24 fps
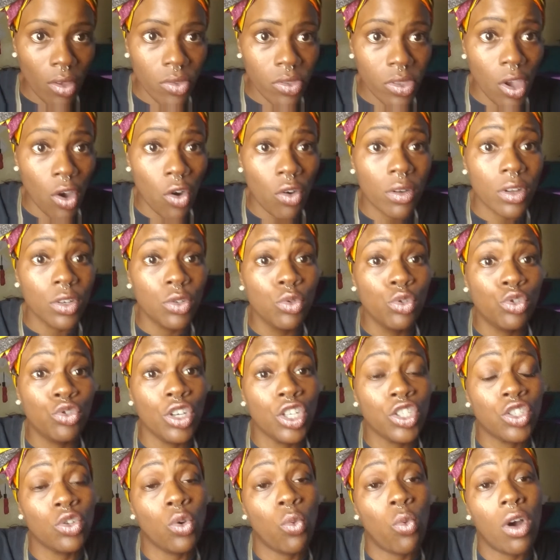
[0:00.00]
So,
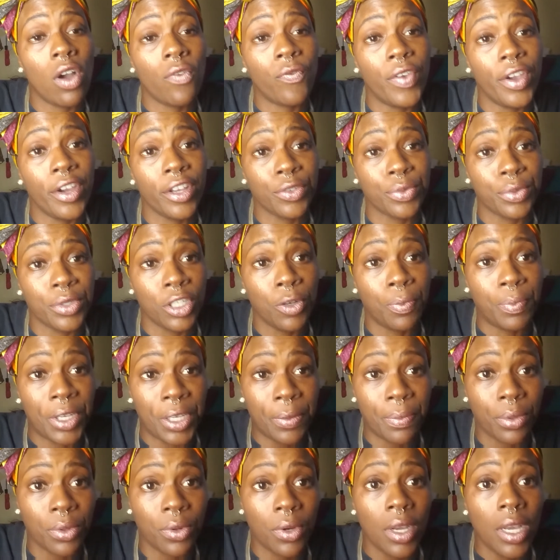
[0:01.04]
nutritional warfare is real,
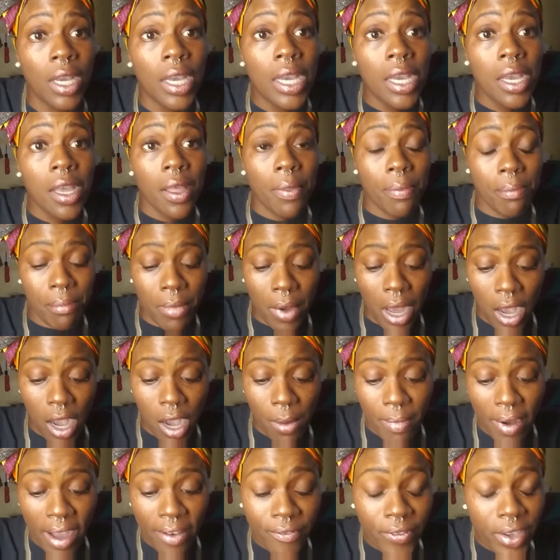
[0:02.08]
people.
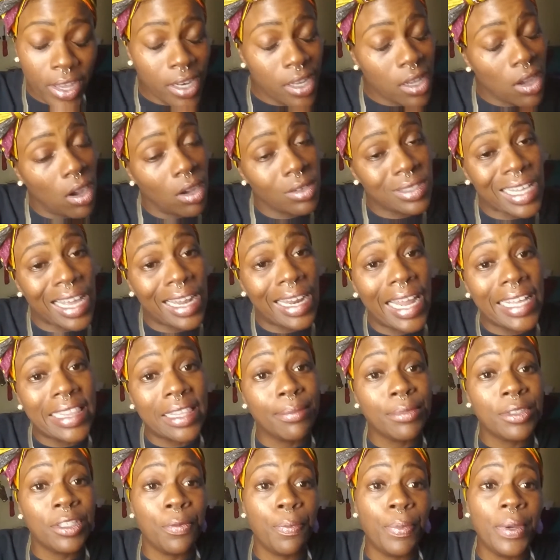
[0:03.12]
My videos, I like
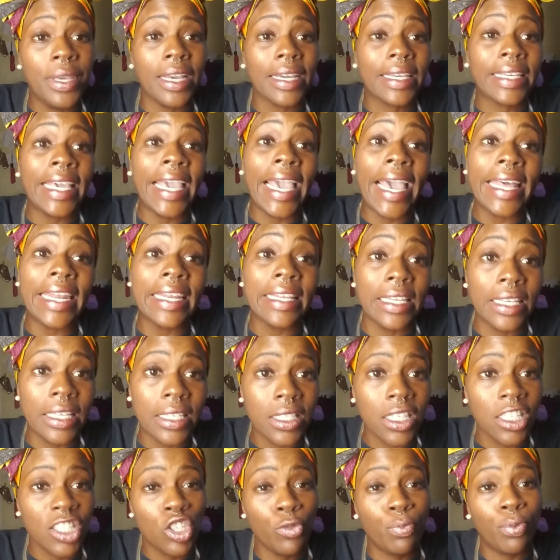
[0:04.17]
them to be a
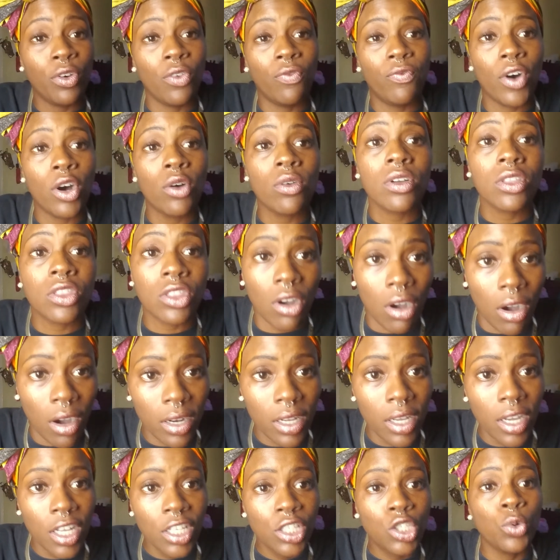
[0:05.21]
catalyst to provoke thought,
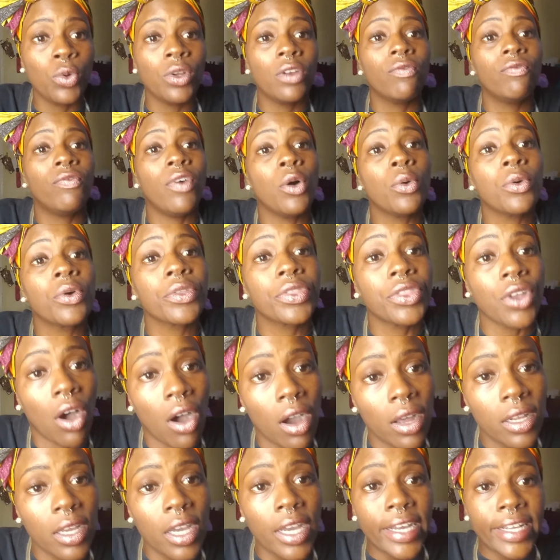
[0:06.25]
to invoke
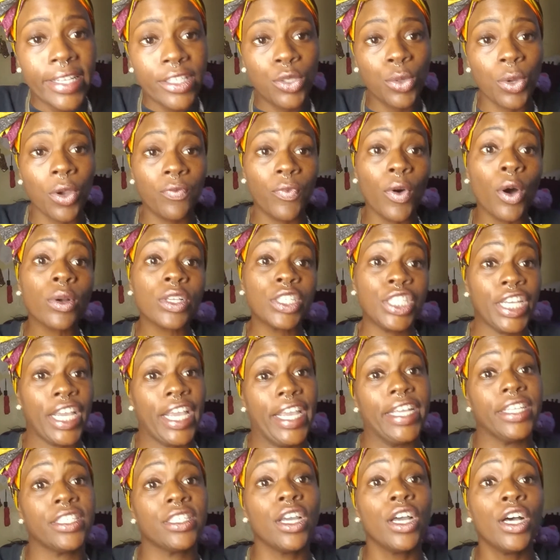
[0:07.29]
thought, to invoke
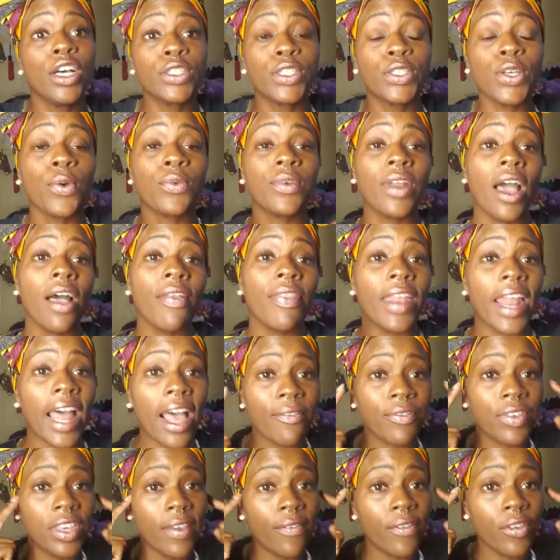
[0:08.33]
change. So now that
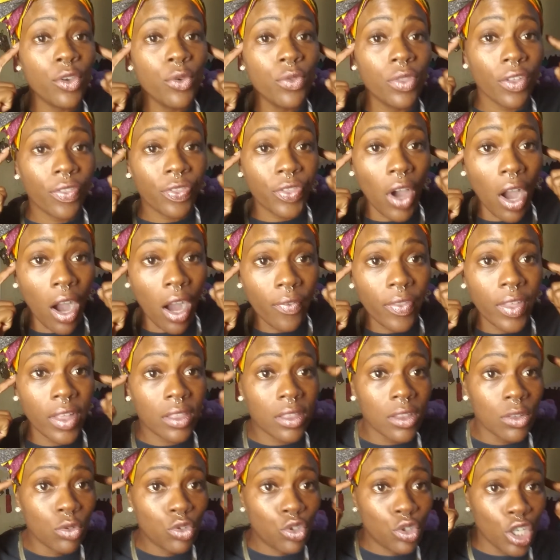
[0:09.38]
I've given you the thought
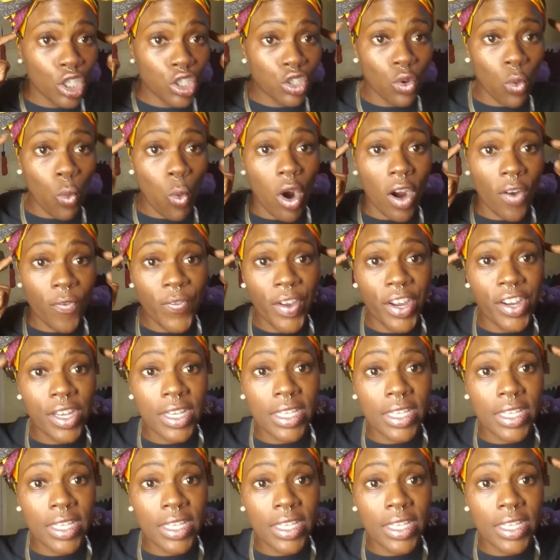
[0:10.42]
that nutritional warfare